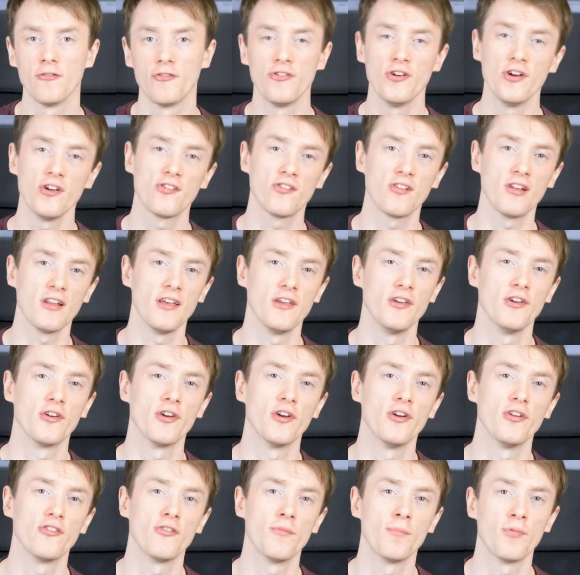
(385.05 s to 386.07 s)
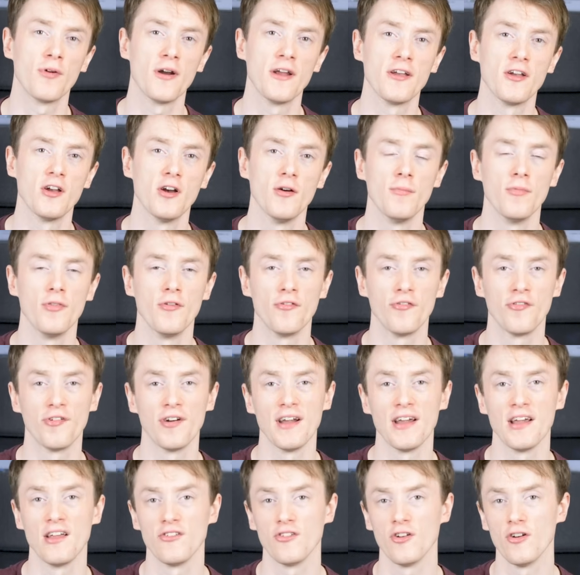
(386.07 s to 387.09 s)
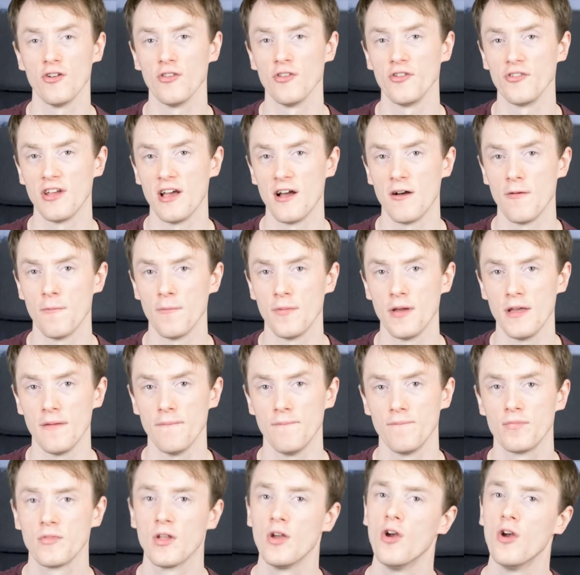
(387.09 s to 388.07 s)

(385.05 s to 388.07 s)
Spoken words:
Firstly, you're going to break up the phrase on the downbeat.